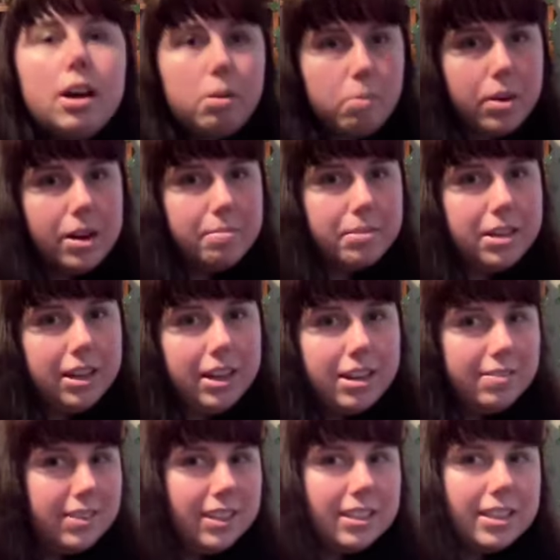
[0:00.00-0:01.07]
when I'm
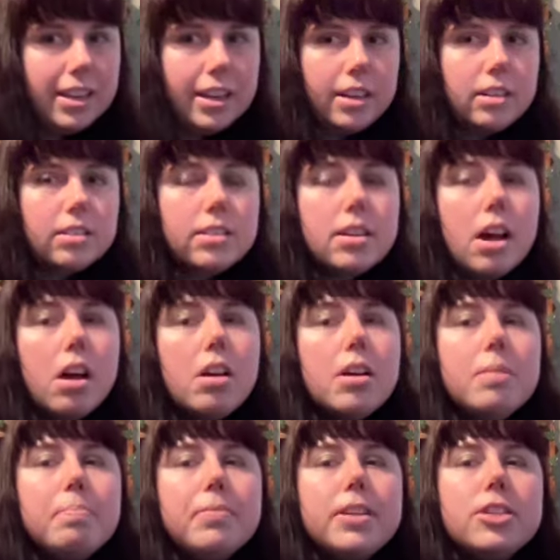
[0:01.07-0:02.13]
thinking of these things,
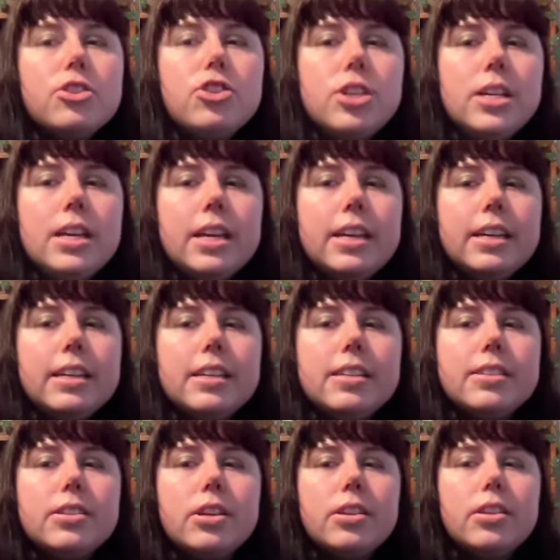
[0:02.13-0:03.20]
she
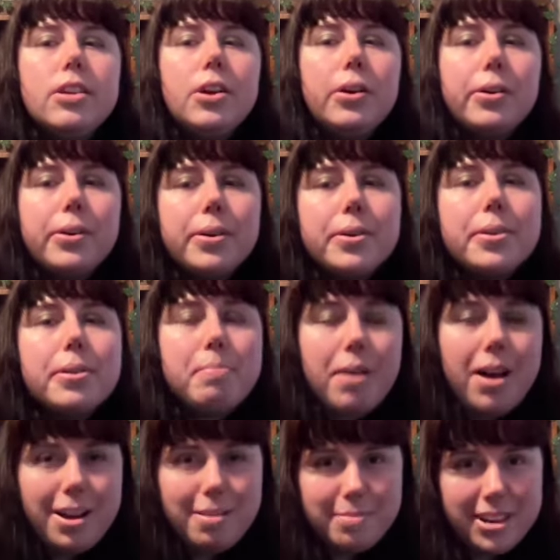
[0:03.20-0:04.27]
is the earth
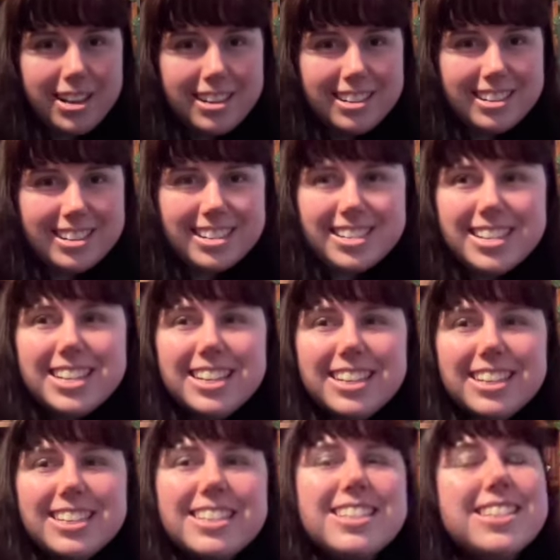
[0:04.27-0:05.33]
mama. She
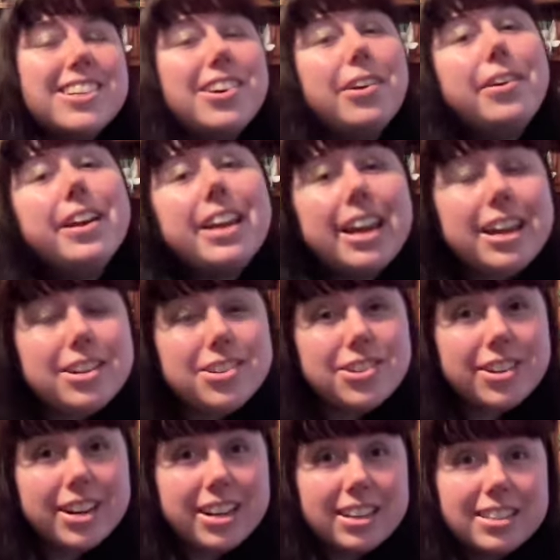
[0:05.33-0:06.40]
is the
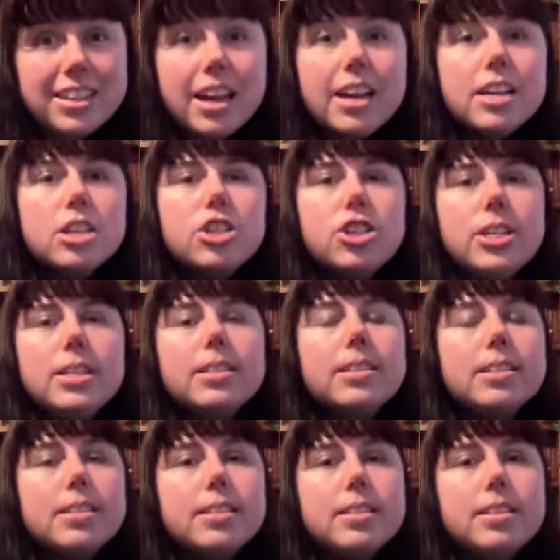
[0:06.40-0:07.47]
creatrix. She is
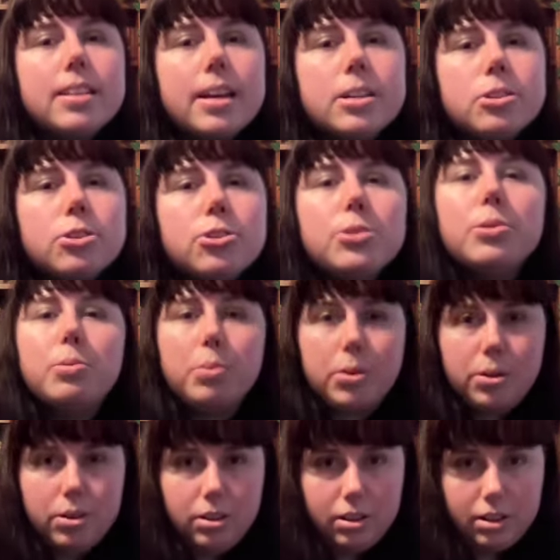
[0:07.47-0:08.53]

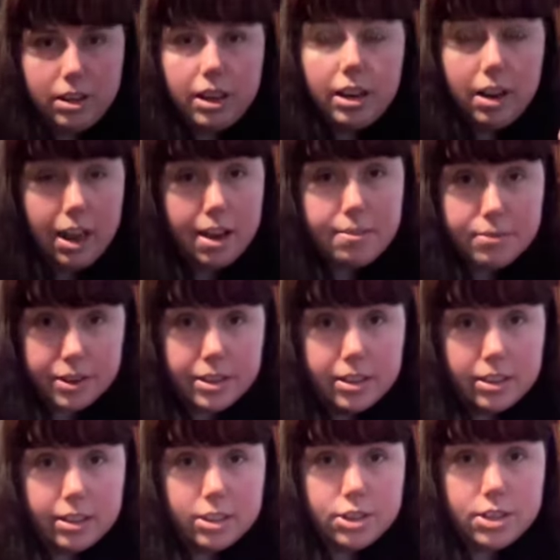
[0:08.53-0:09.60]
sensual in
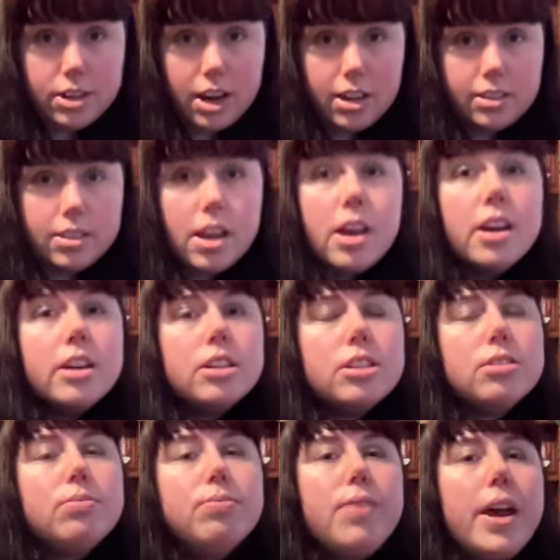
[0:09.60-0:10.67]
everything that she does.
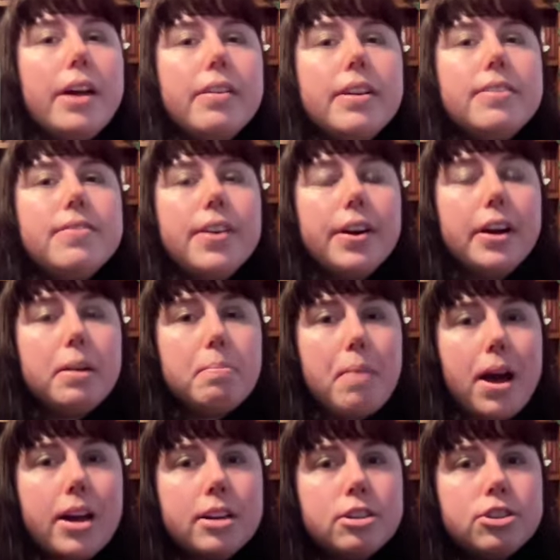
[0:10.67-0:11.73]
She's very, very
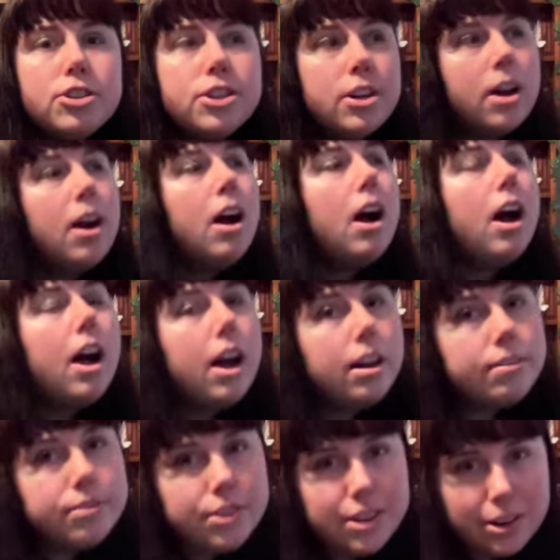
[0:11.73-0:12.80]
much
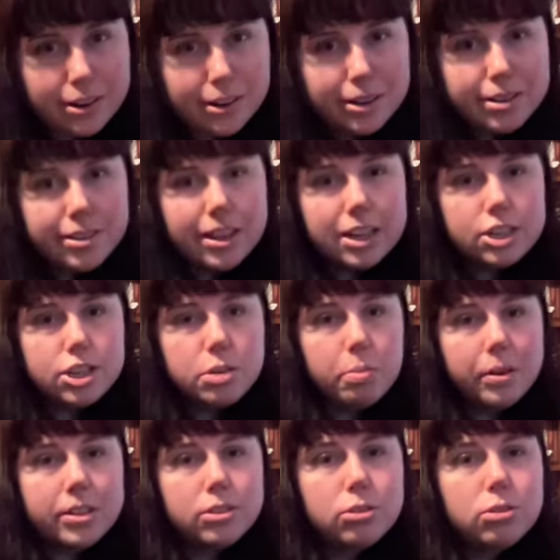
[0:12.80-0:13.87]
of the earth, and she
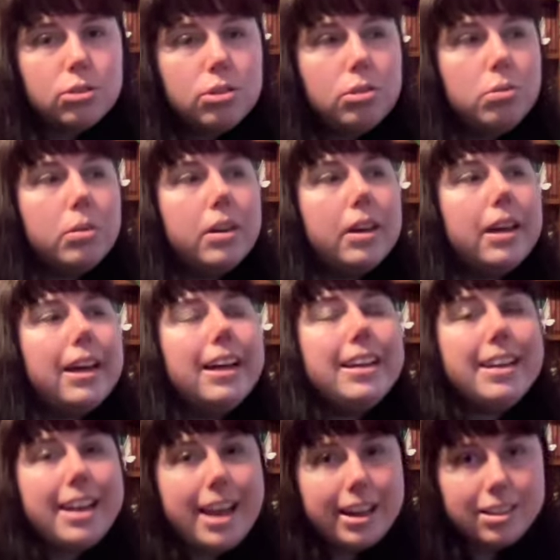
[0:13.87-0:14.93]
wants to
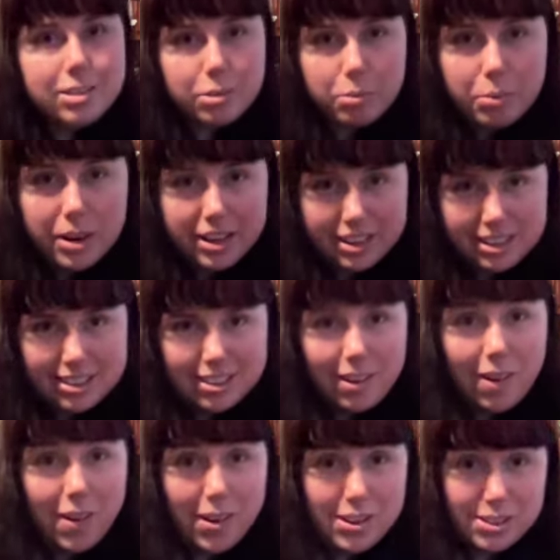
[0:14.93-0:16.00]
connect with
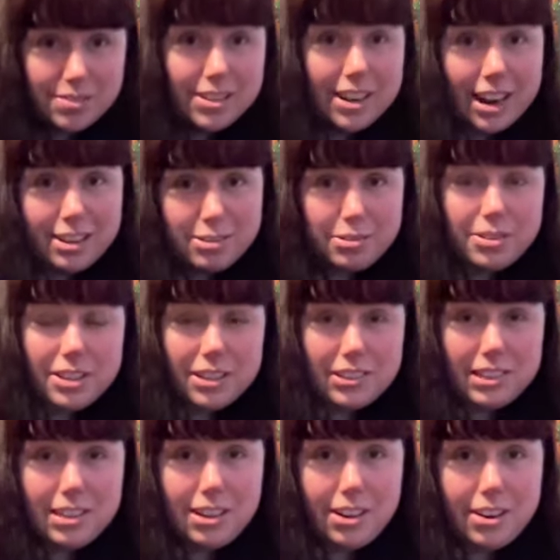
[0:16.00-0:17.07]
all of the natural
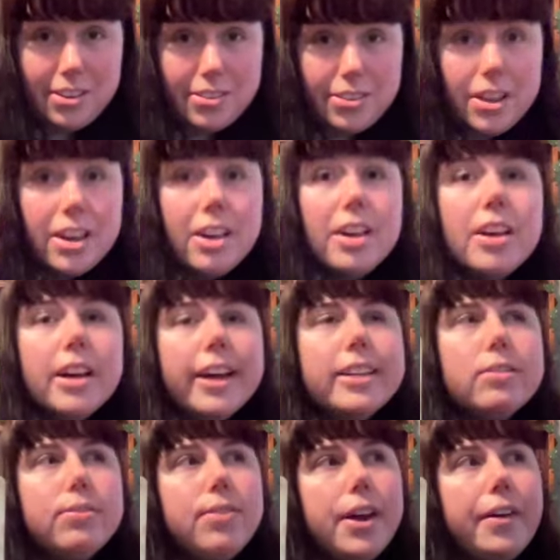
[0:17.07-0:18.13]
things in the earth.
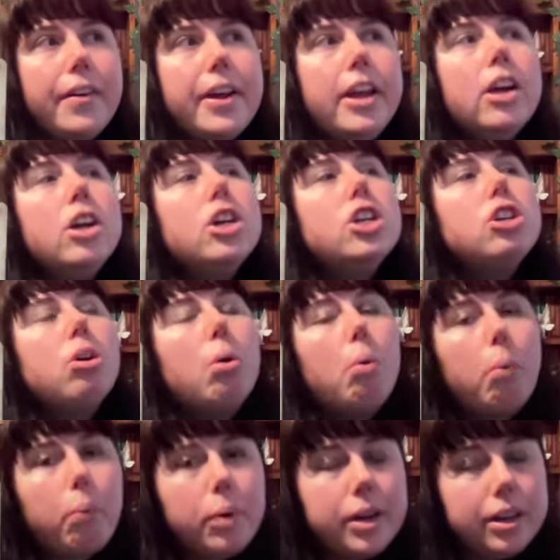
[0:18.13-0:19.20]
It's very
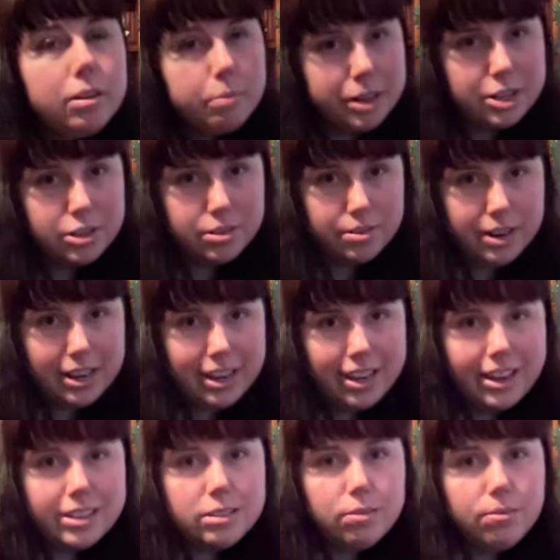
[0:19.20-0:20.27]
green
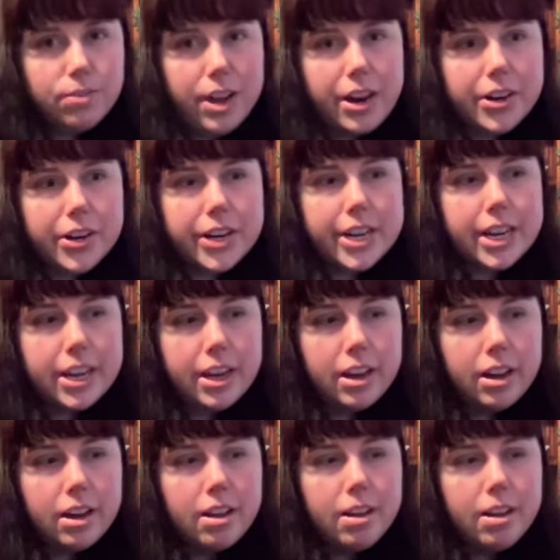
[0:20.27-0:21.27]
witchery. It's very